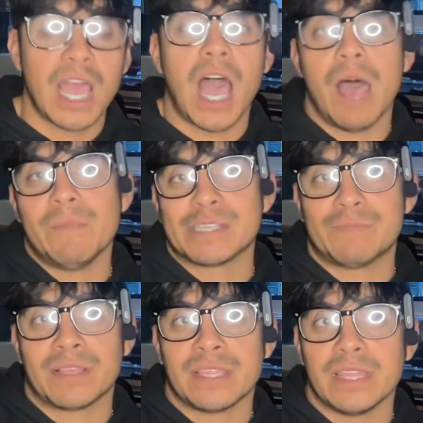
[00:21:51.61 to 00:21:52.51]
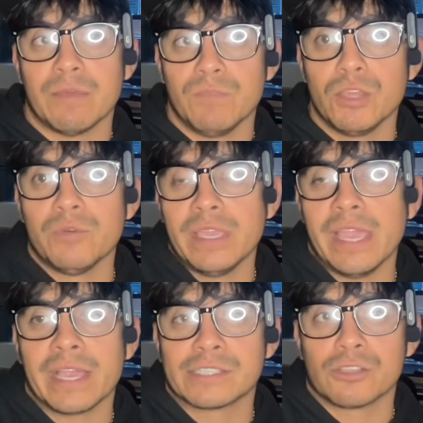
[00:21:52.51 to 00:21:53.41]
I'm expecting the Mew
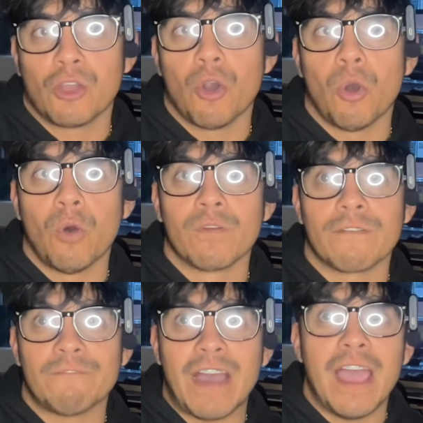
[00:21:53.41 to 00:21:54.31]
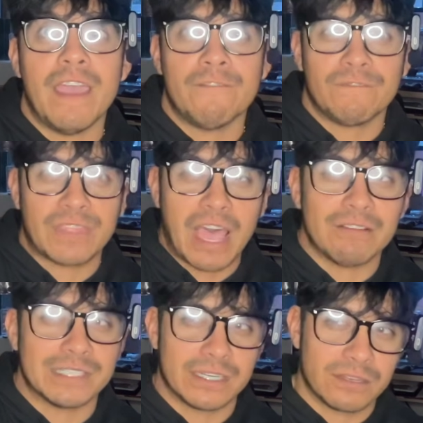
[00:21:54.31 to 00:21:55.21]
EX to go over
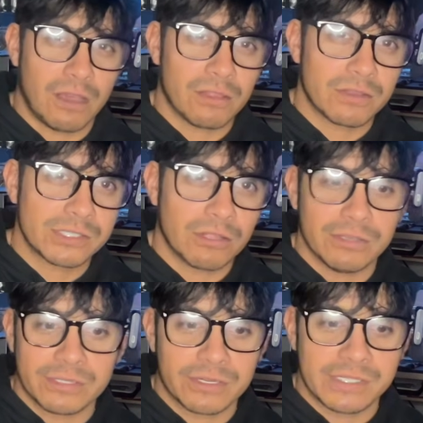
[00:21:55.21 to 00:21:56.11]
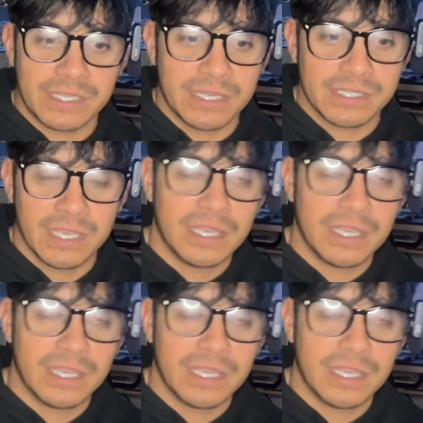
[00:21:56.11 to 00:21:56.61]
$5,000, closer to six,